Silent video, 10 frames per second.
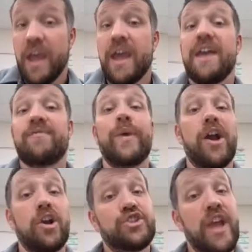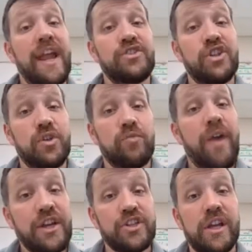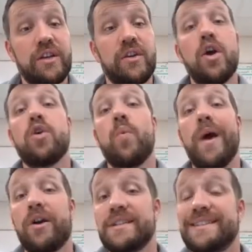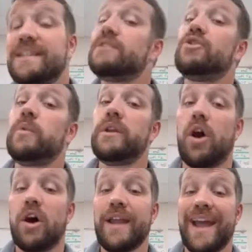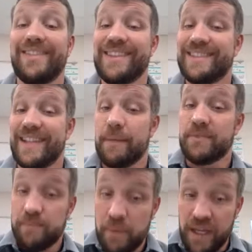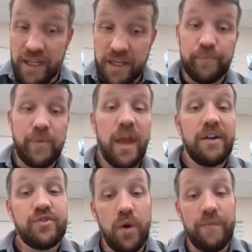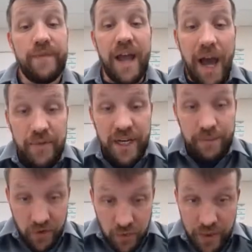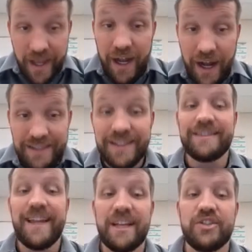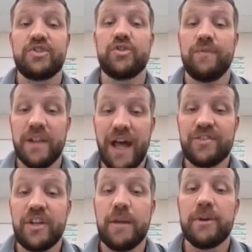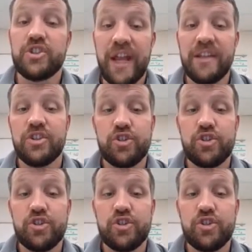if we are changing direction while continuing on at the same speed. So if an object moves with a constant tangential velocity but changes